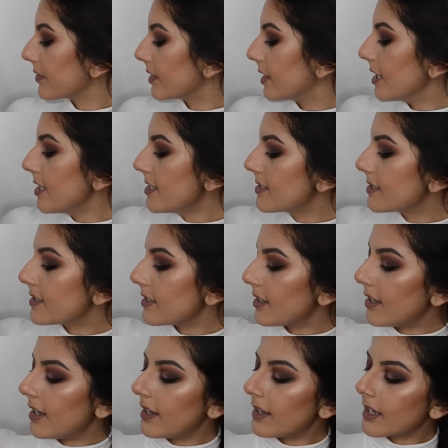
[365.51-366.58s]
This
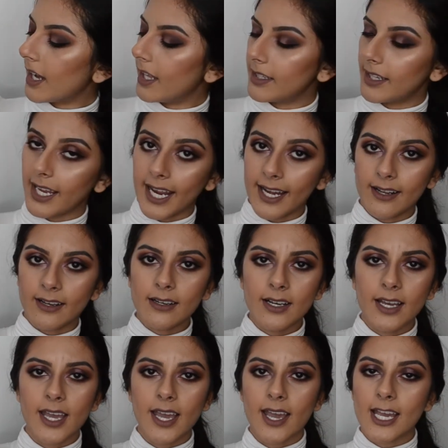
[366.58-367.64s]
colour henna
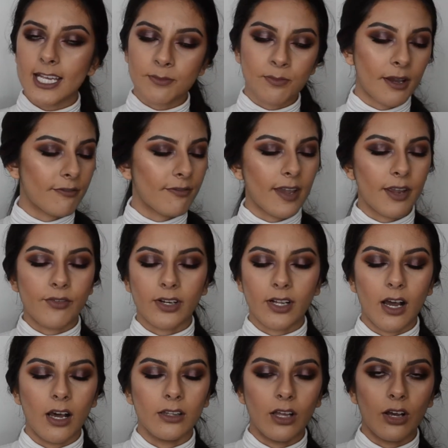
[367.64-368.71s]
is my favourite
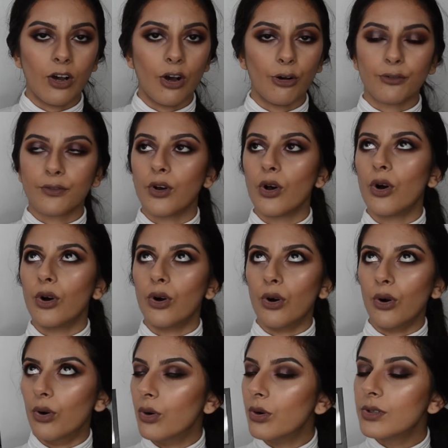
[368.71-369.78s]
colour of
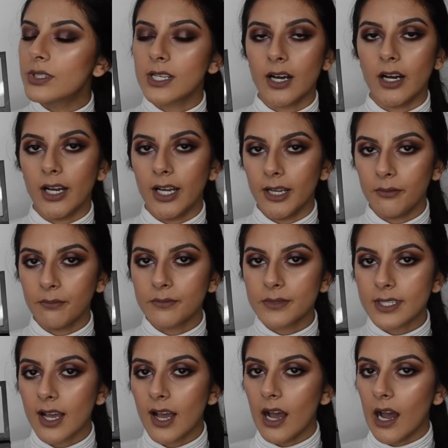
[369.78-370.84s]
all
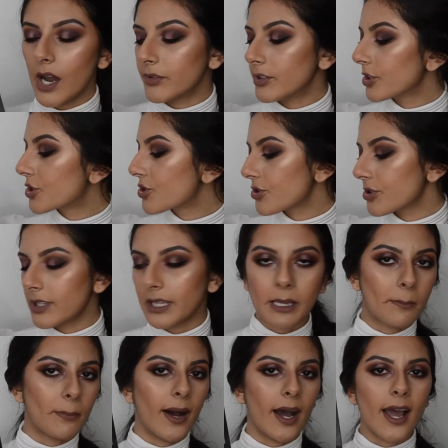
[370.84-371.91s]
times. I would literally
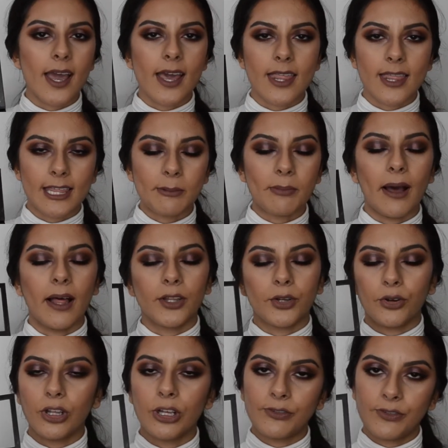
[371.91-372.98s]
buy the palette
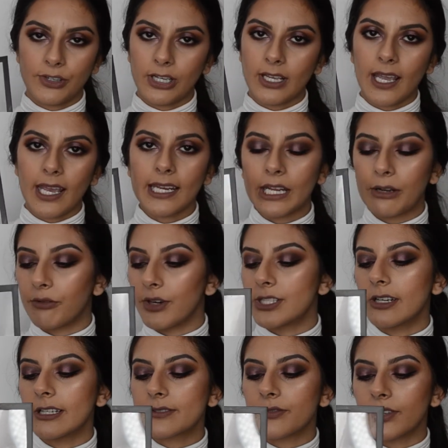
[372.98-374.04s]
all over again. It
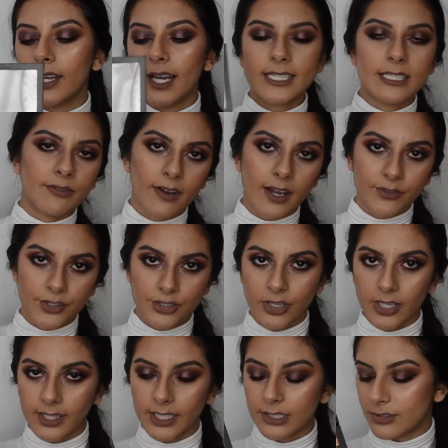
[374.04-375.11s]
retails for 95
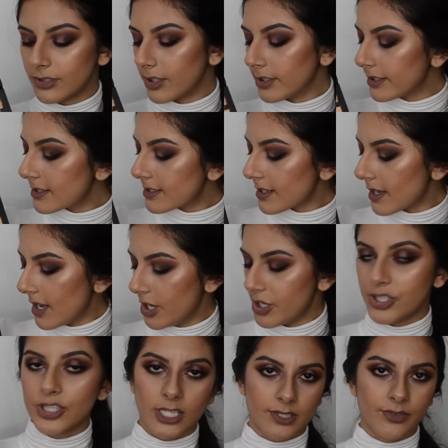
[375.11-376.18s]
Australian dollars
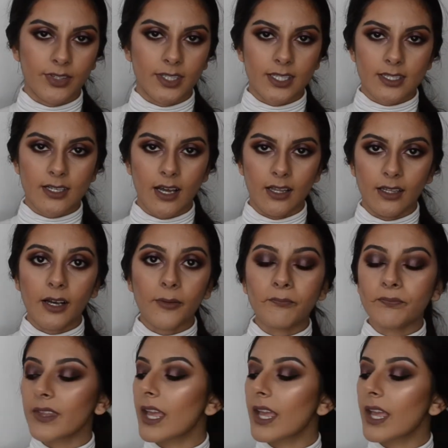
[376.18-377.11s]
just for this colour.